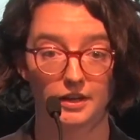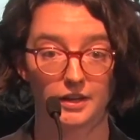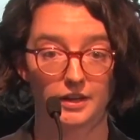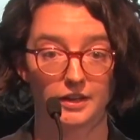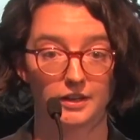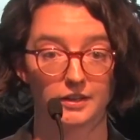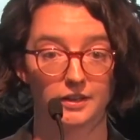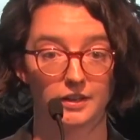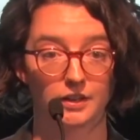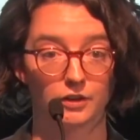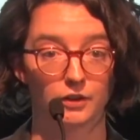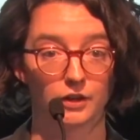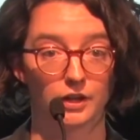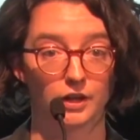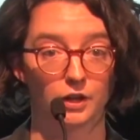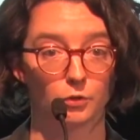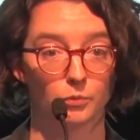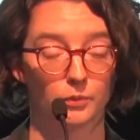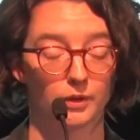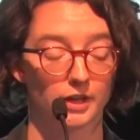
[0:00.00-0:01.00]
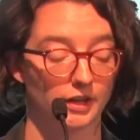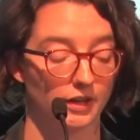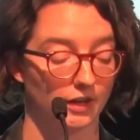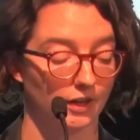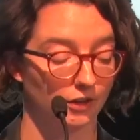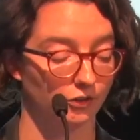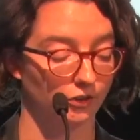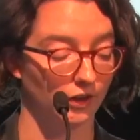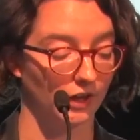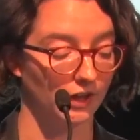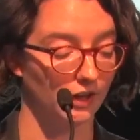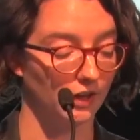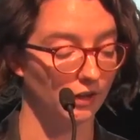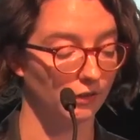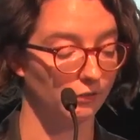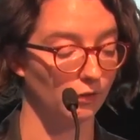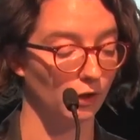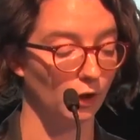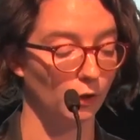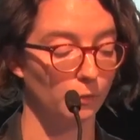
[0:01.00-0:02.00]
in hearing what
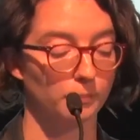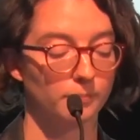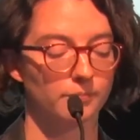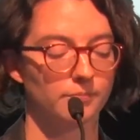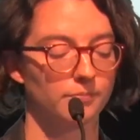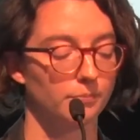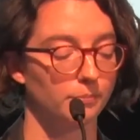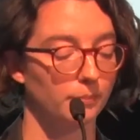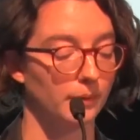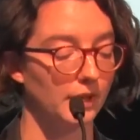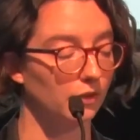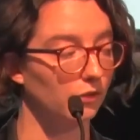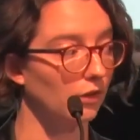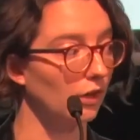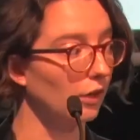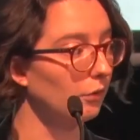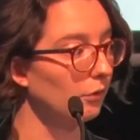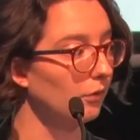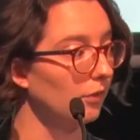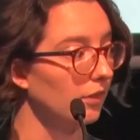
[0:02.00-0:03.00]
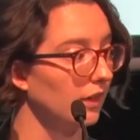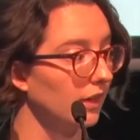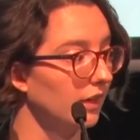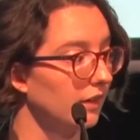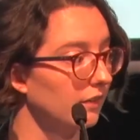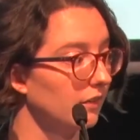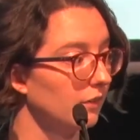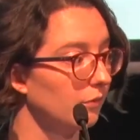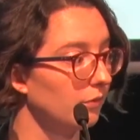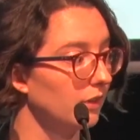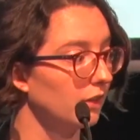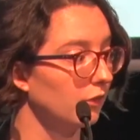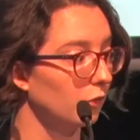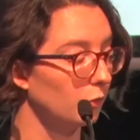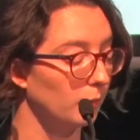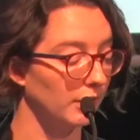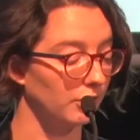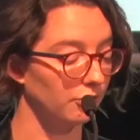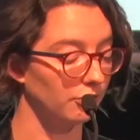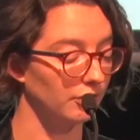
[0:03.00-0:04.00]
Andrea from Micro thinks of these
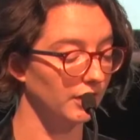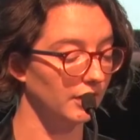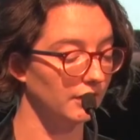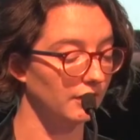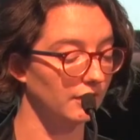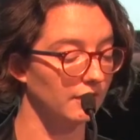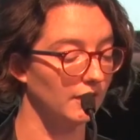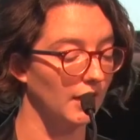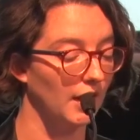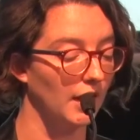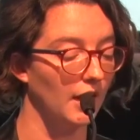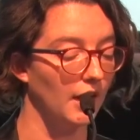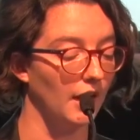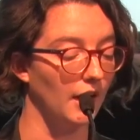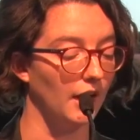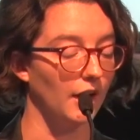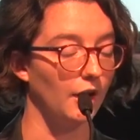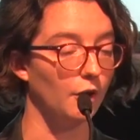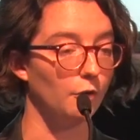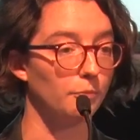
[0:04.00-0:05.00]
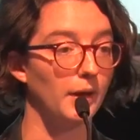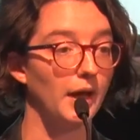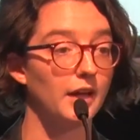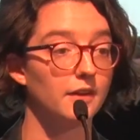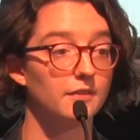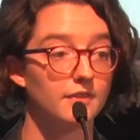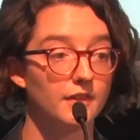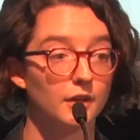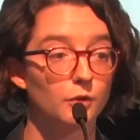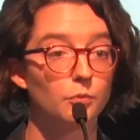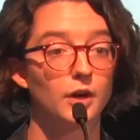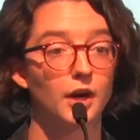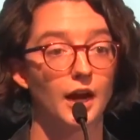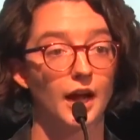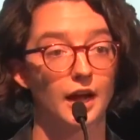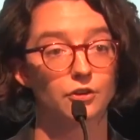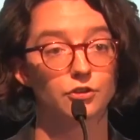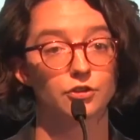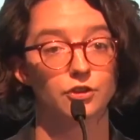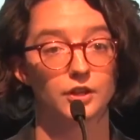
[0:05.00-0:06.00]
questions, as they were
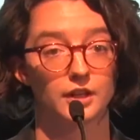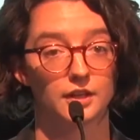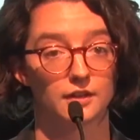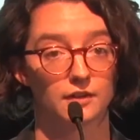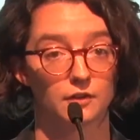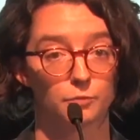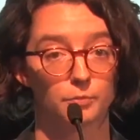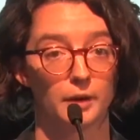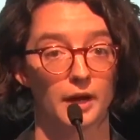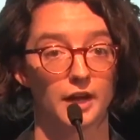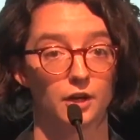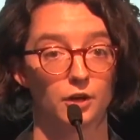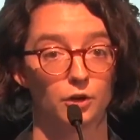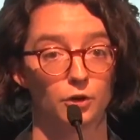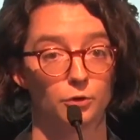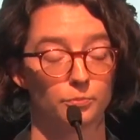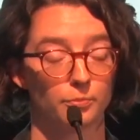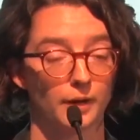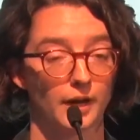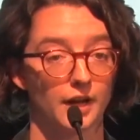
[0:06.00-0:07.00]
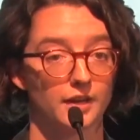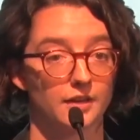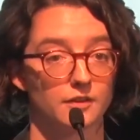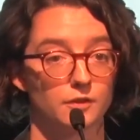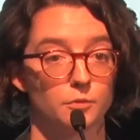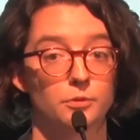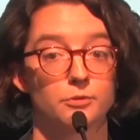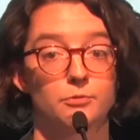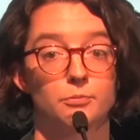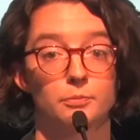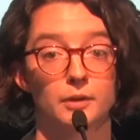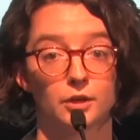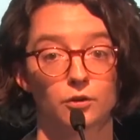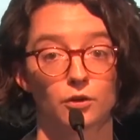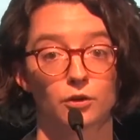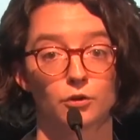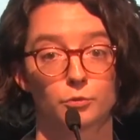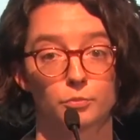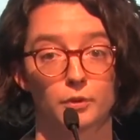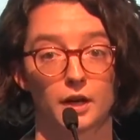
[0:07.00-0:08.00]
actually inspired by some of
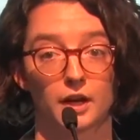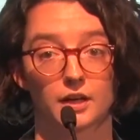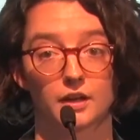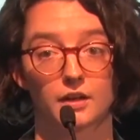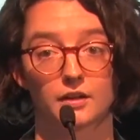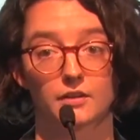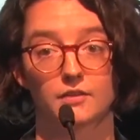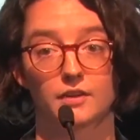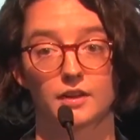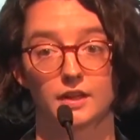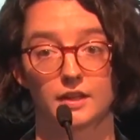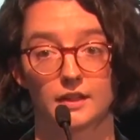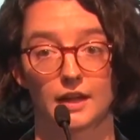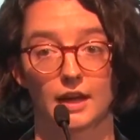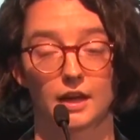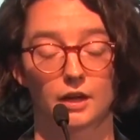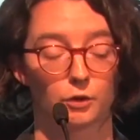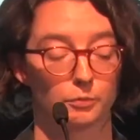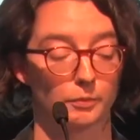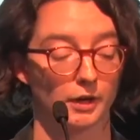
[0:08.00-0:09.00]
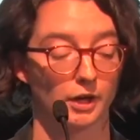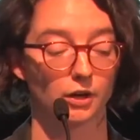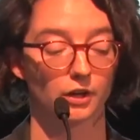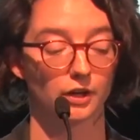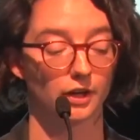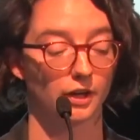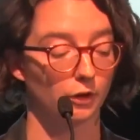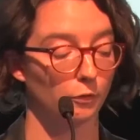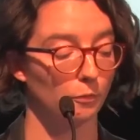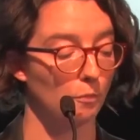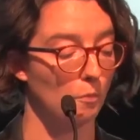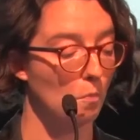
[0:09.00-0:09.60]
Micro's products in Latin America.